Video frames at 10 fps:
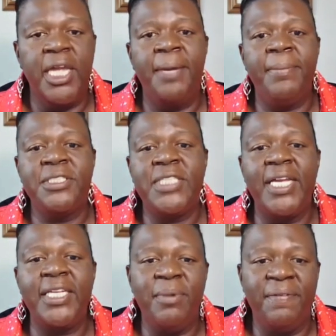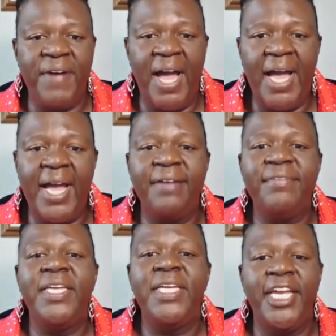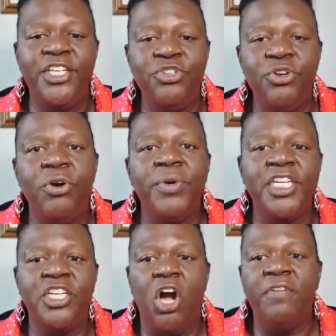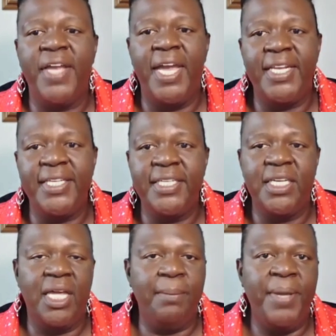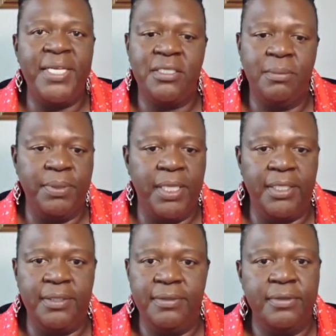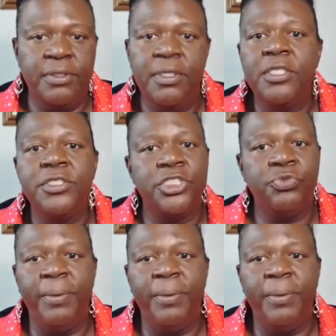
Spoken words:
And mistake number five, ignoring golf etiquette and pace of play. Just